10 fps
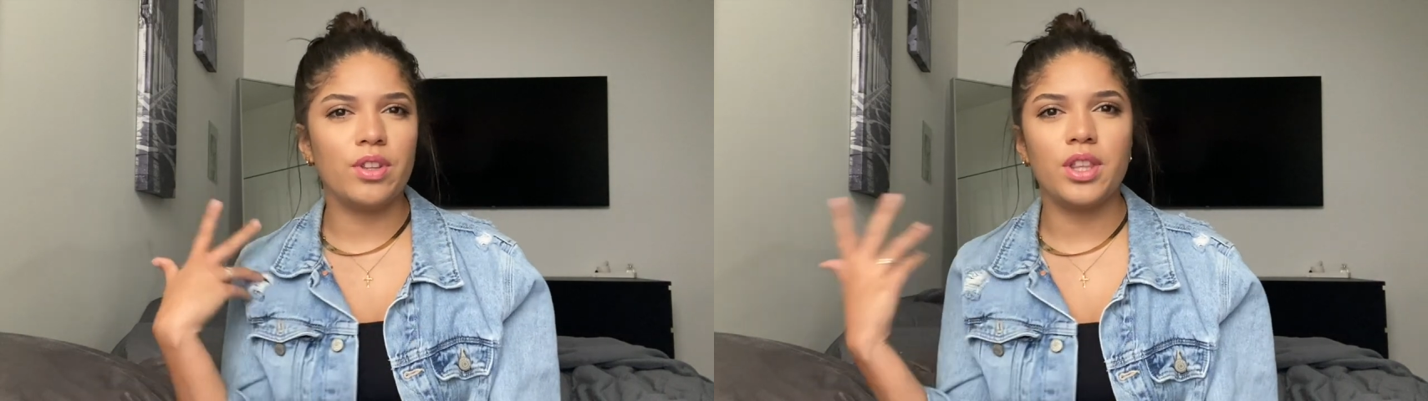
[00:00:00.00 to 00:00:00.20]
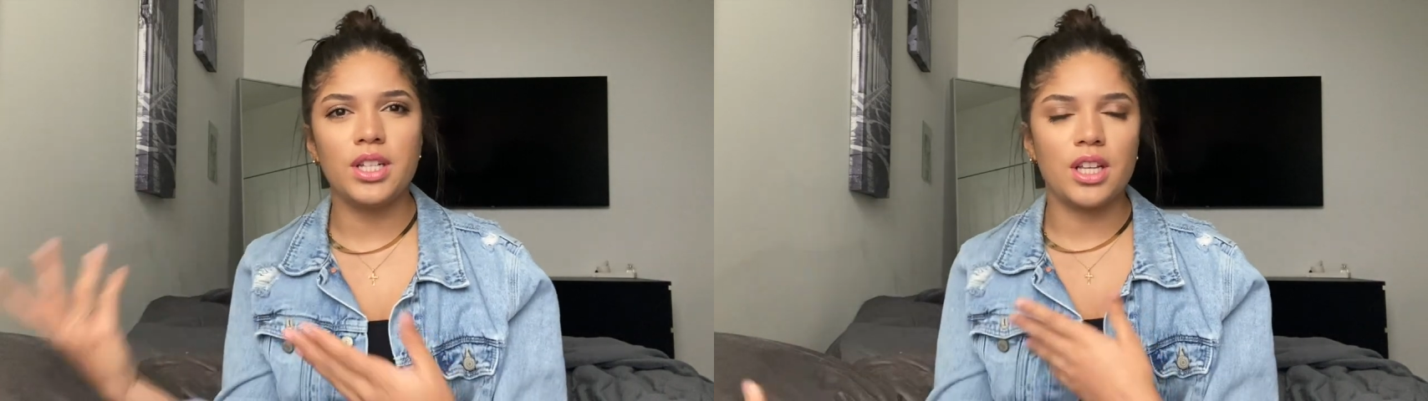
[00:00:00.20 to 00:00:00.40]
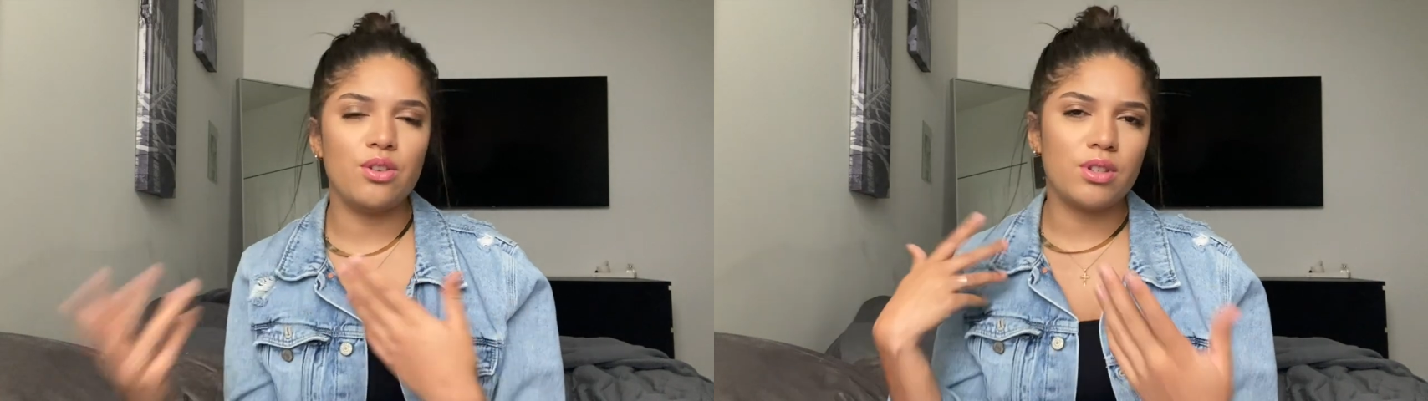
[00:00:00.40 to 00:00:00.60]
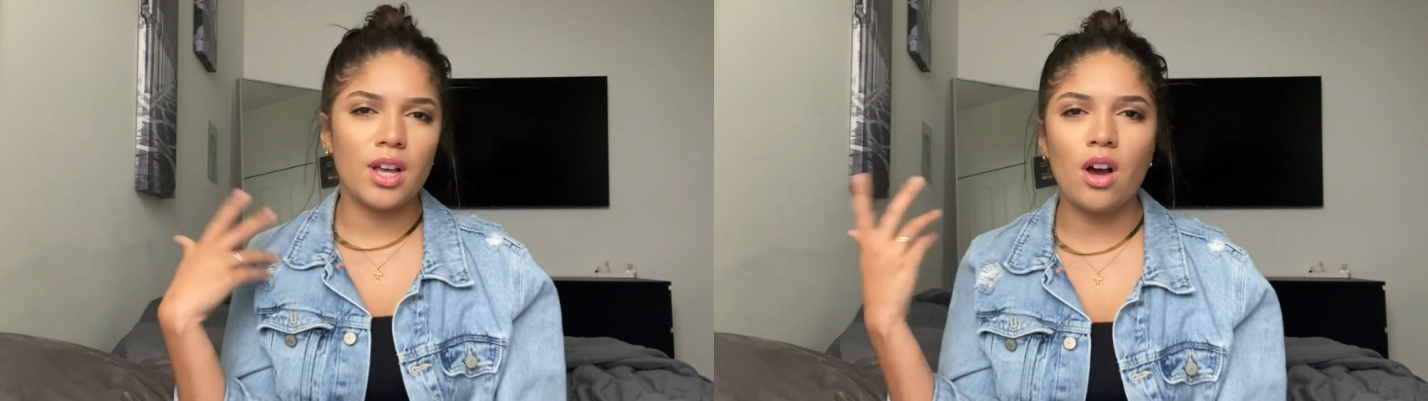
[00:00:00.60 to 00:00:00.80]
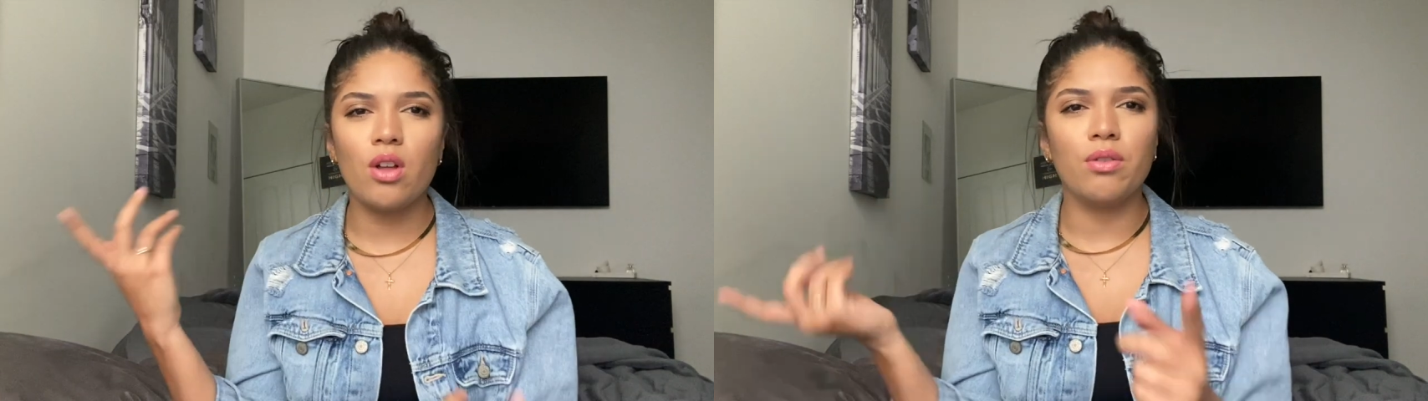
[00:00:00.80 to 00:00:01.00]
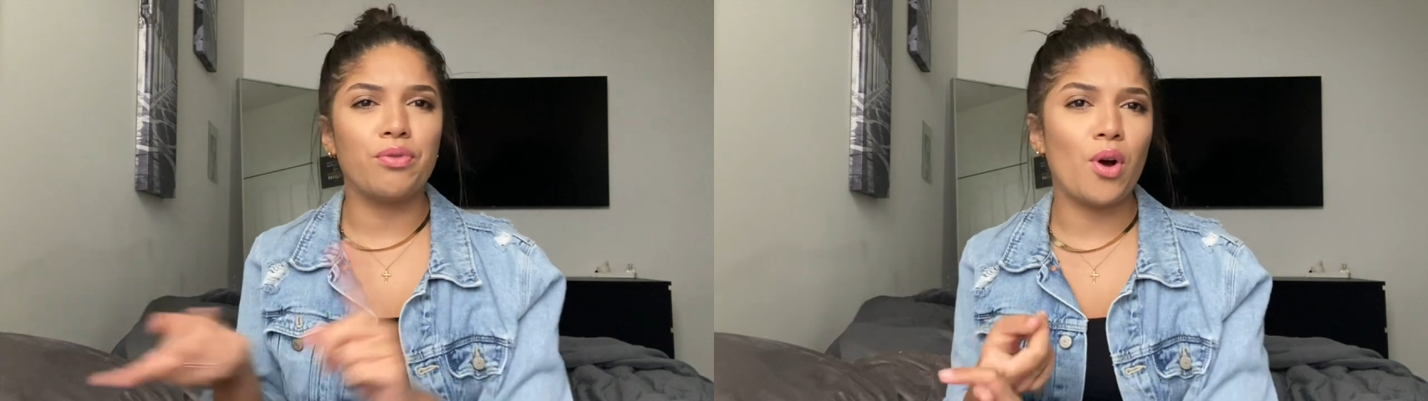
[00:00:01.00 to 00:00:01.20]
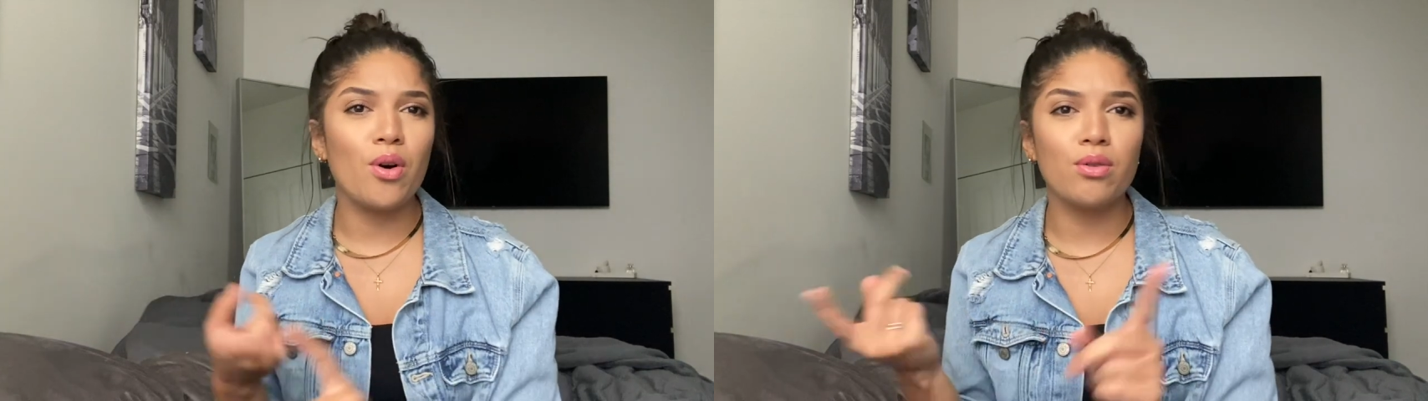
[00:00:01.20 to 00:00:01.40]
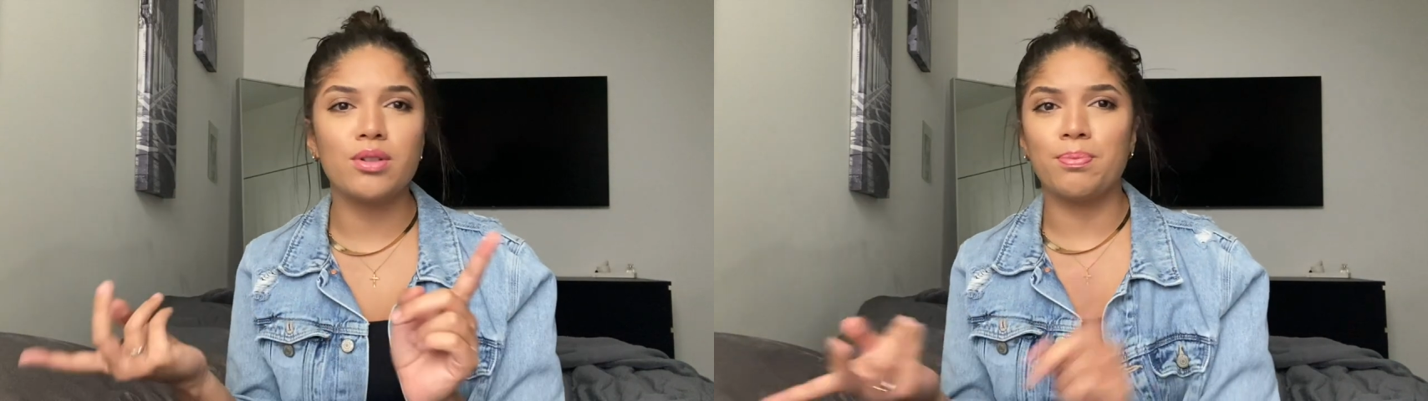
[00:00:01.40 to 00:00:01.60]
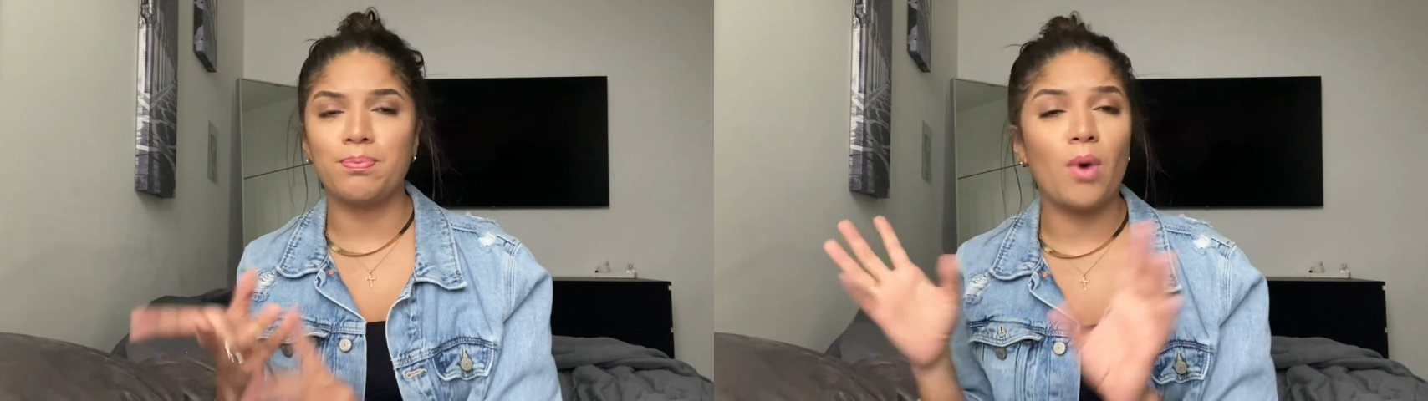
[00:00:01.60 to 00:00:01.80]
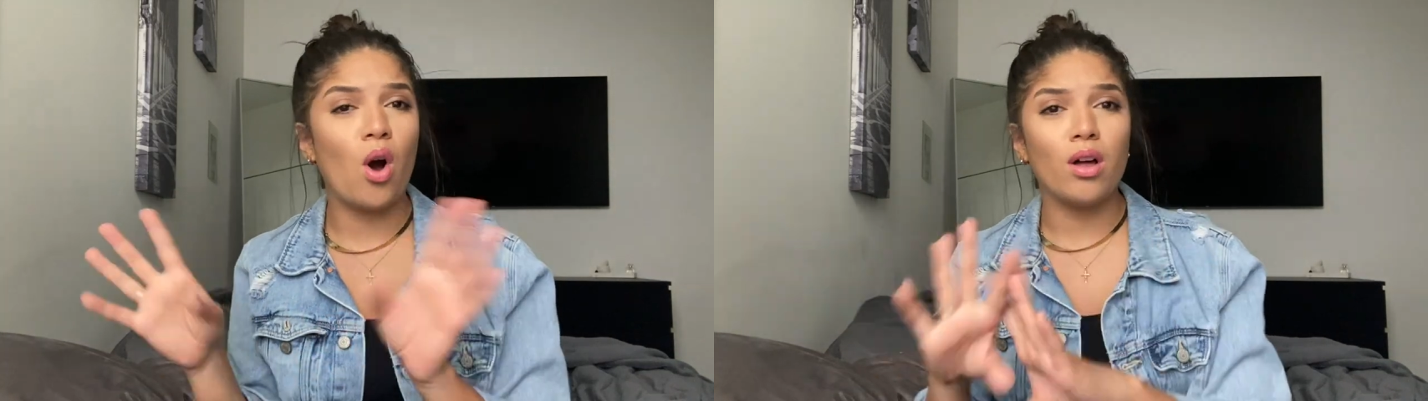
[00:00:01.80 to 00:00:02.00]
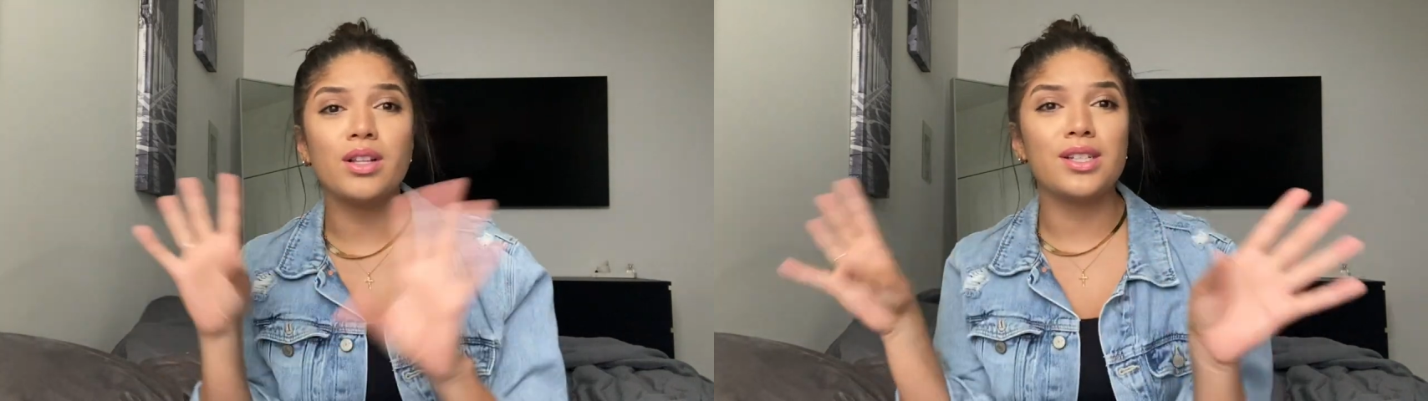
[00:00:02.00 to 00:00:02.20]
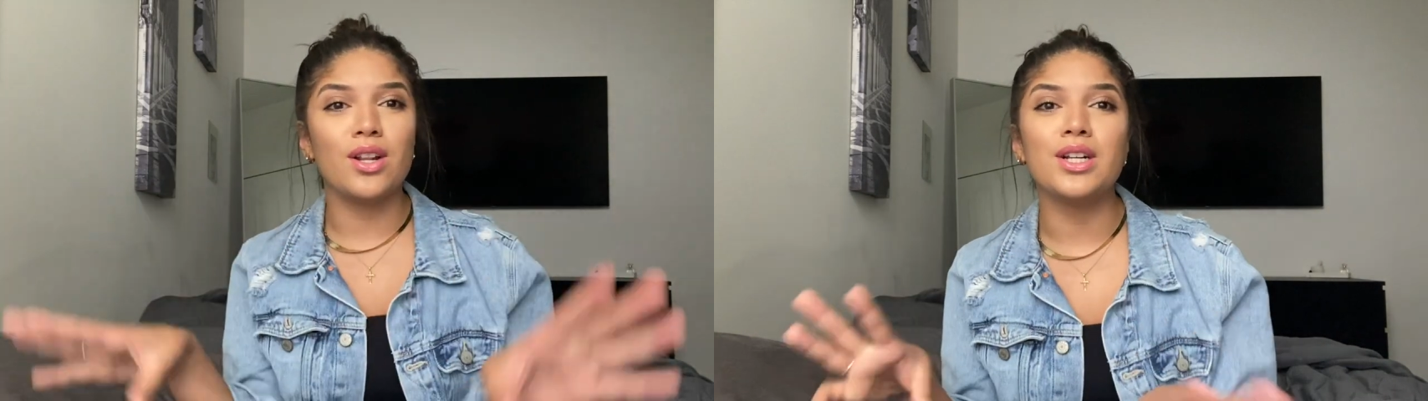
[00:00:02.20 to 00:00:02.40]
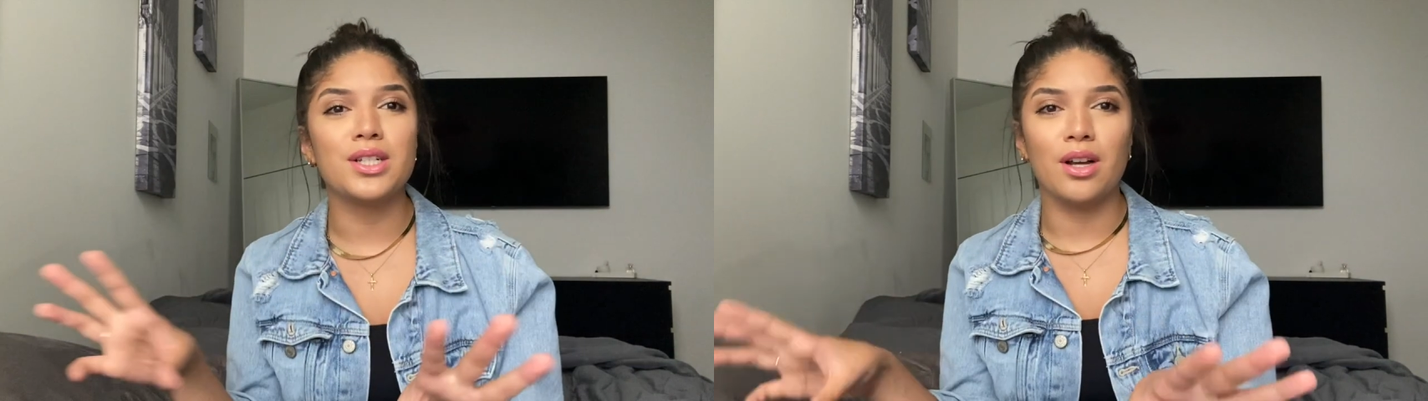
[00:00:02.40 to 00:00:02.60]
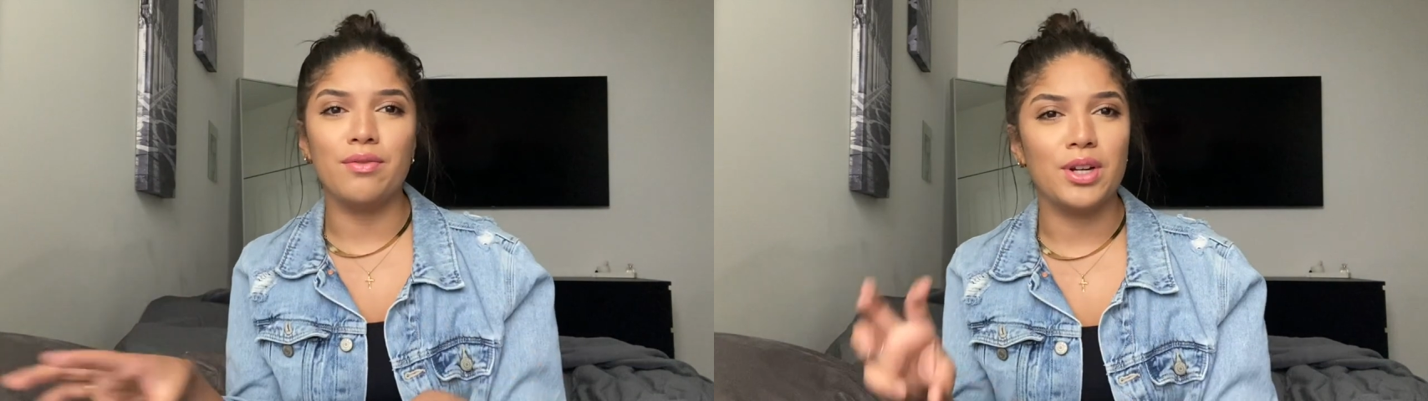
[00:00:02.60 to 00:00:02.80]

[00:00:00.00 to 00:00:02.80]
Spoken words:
things that you sell, the phones, all this other stuff,